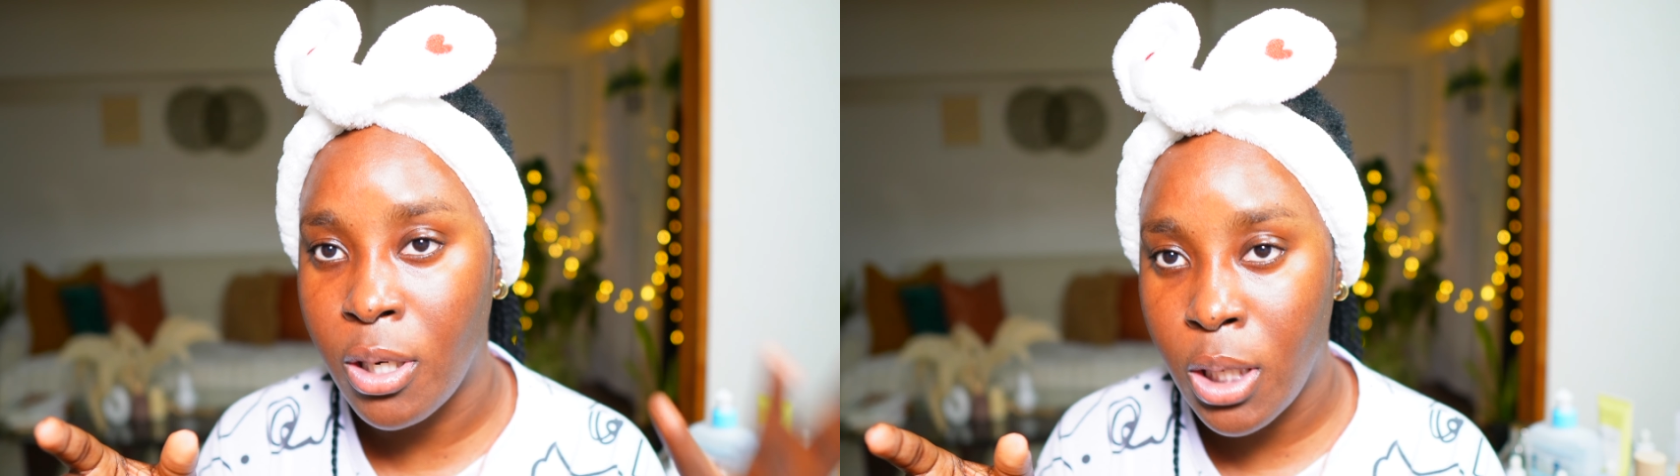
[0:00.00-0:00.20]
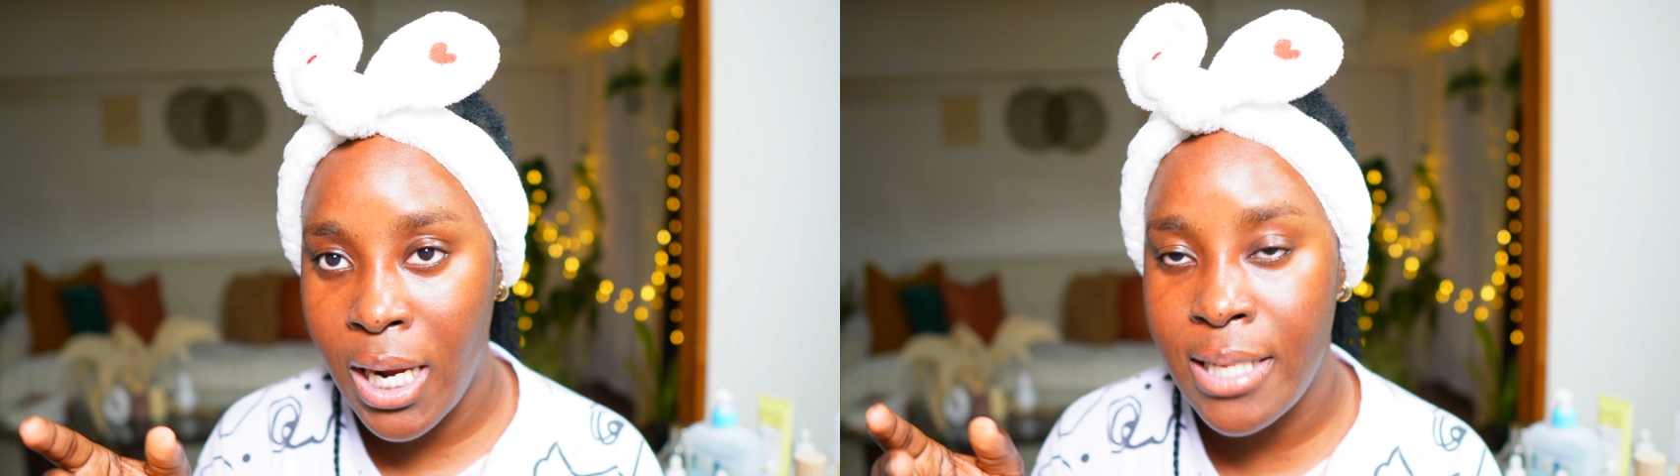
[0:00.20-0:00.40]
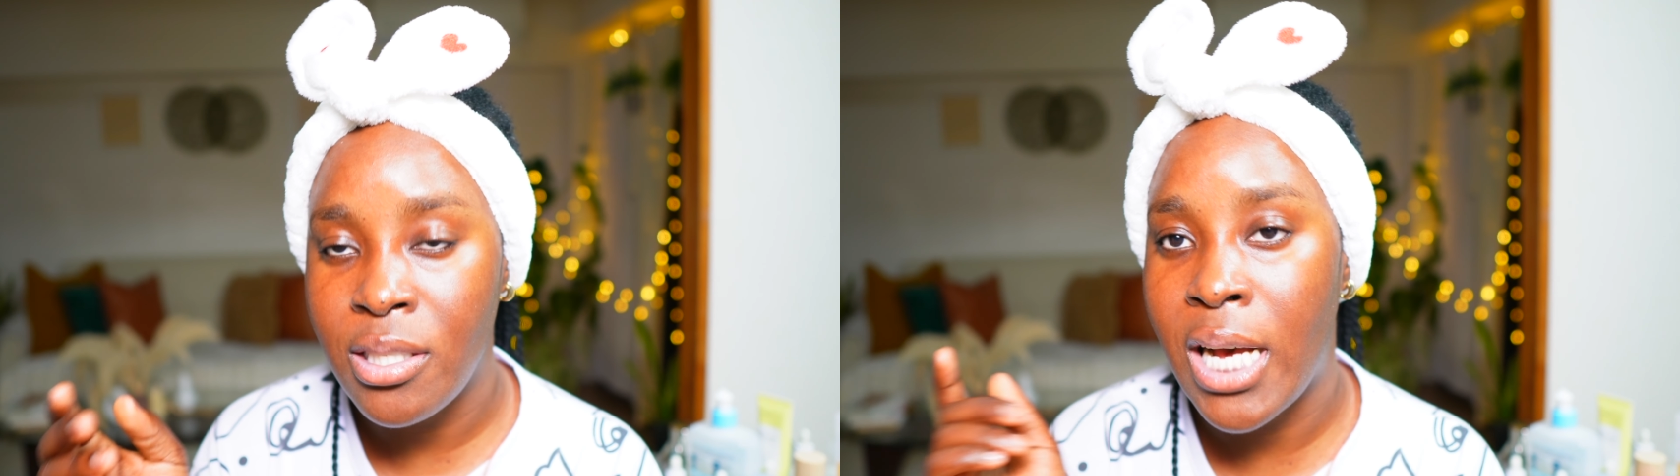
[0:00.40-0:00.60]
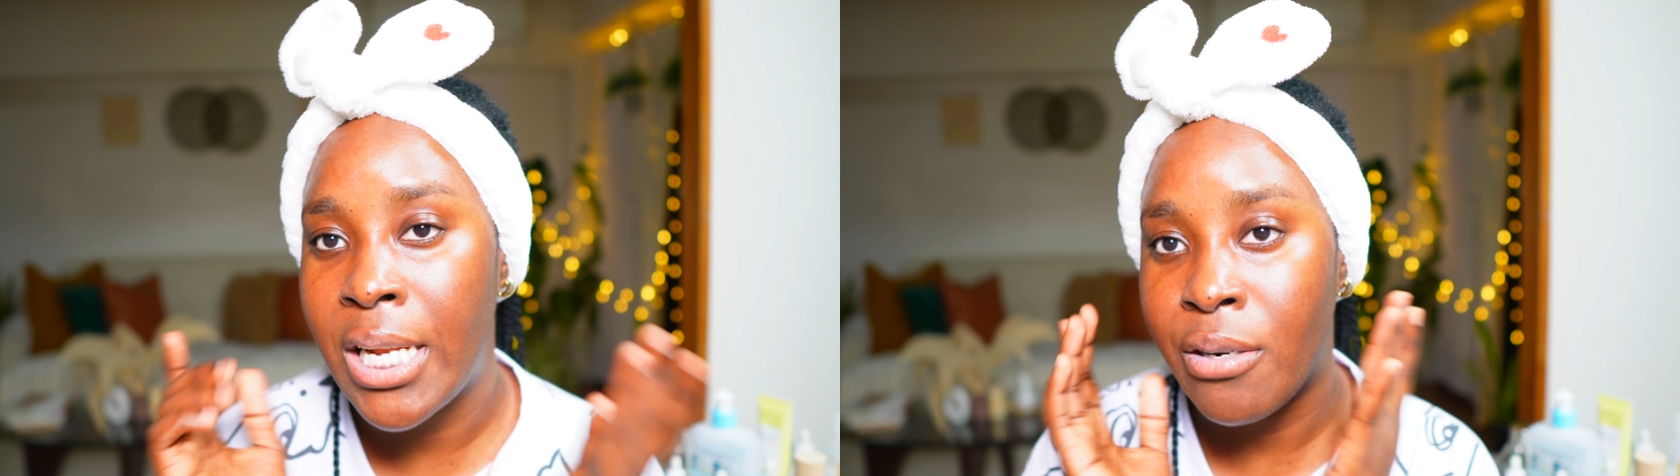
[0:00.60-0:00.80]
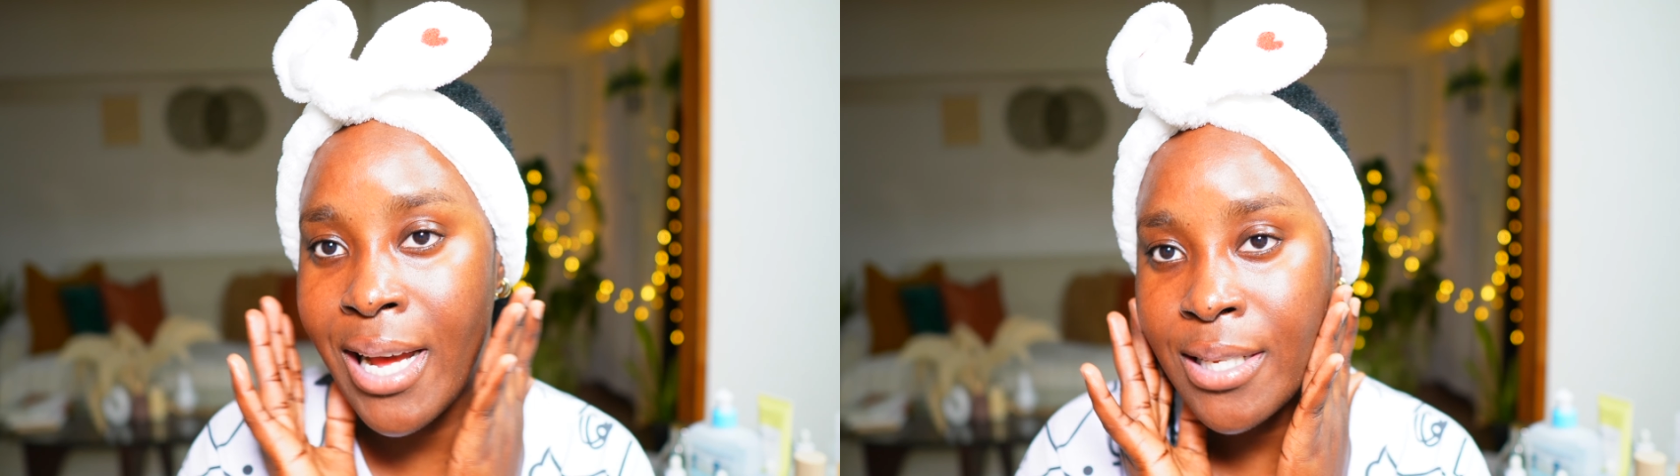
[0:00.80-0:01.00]
cleanser
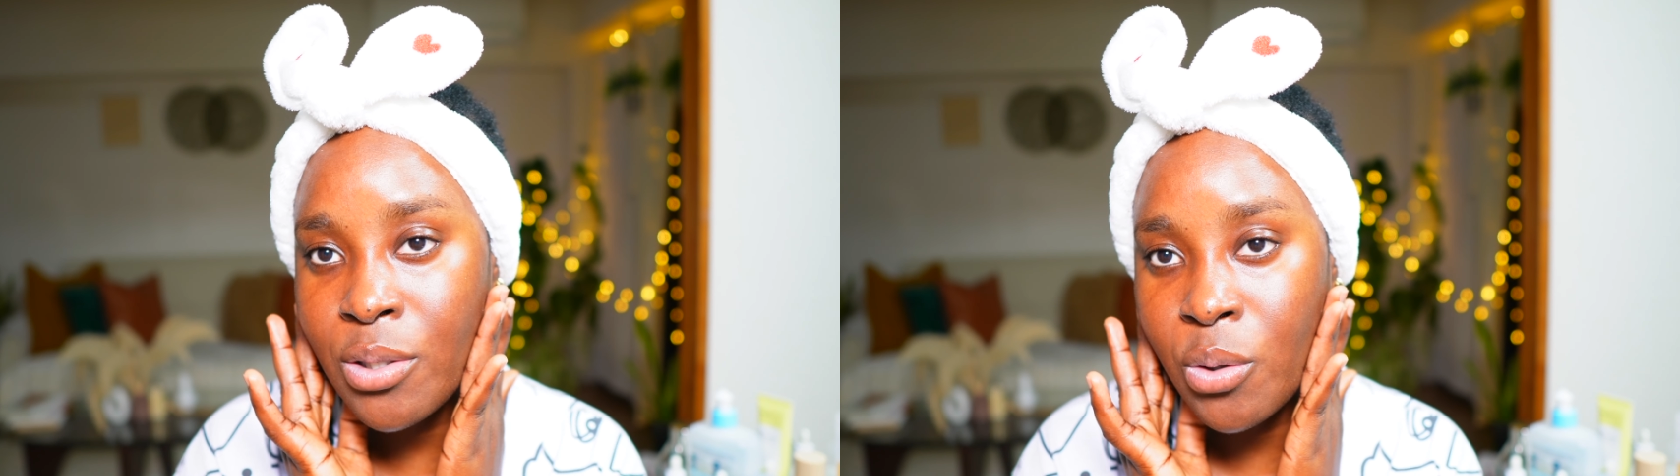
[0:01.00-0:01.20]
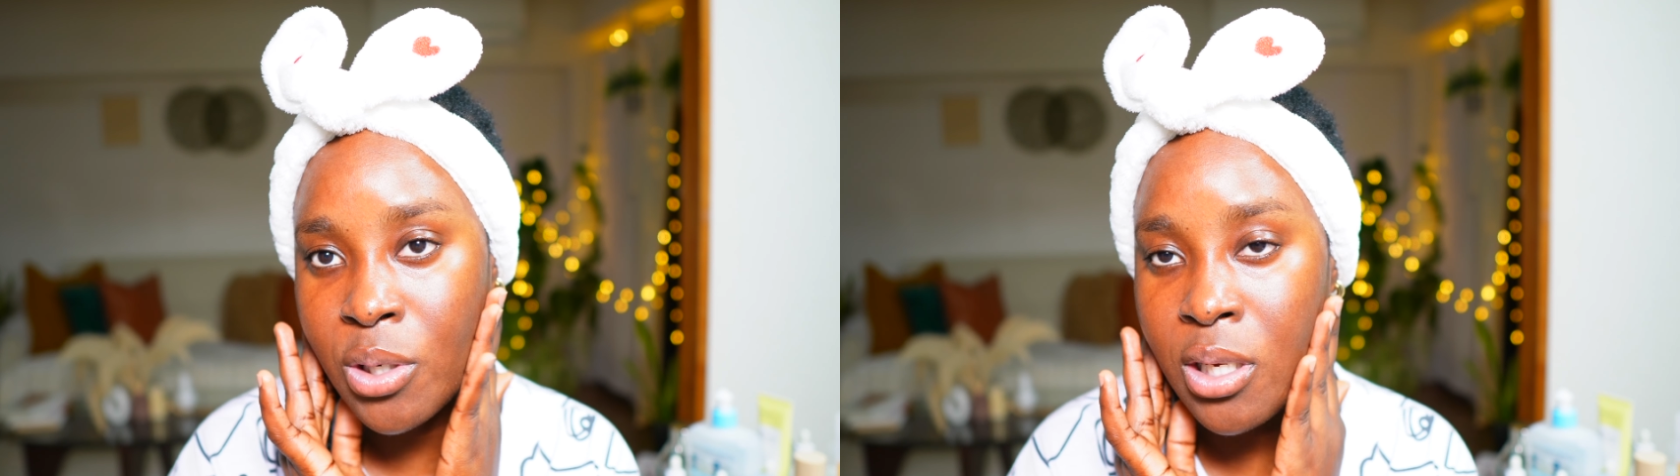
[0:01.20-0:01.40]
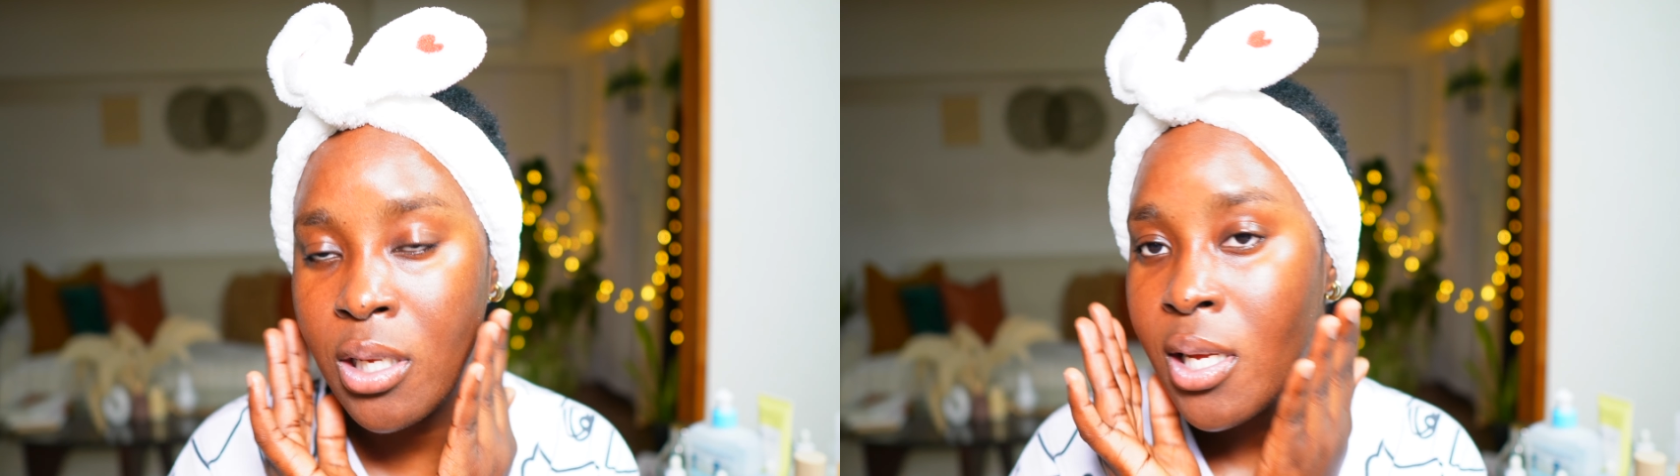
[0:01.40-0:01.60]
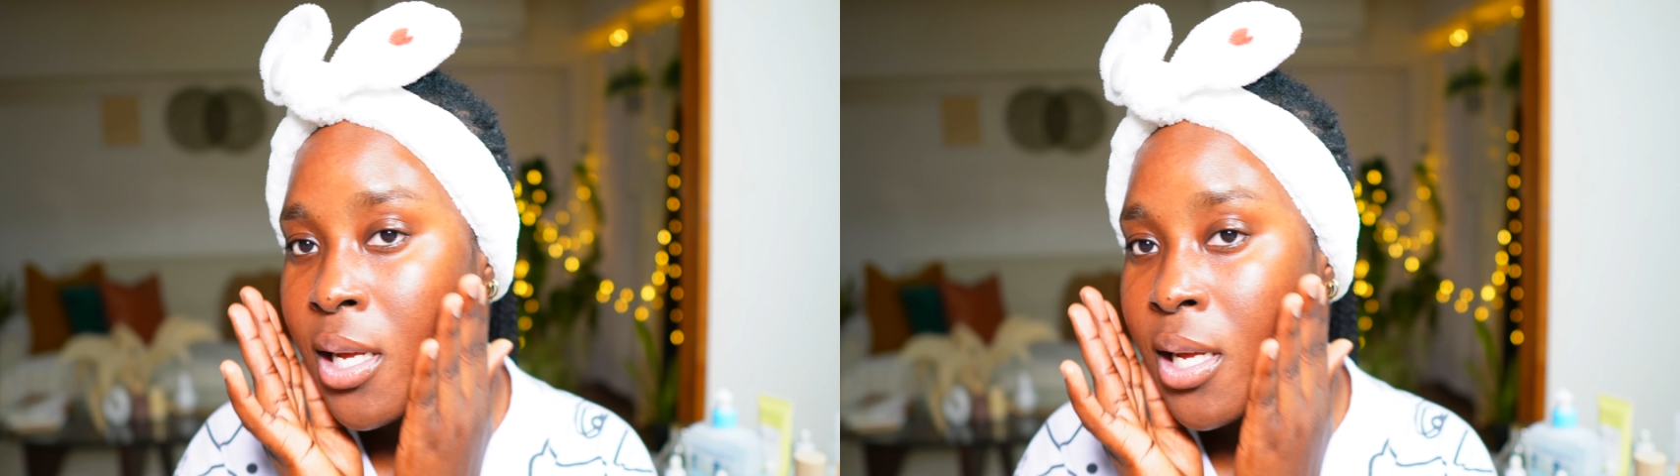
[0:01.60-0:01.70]
and the rice toner,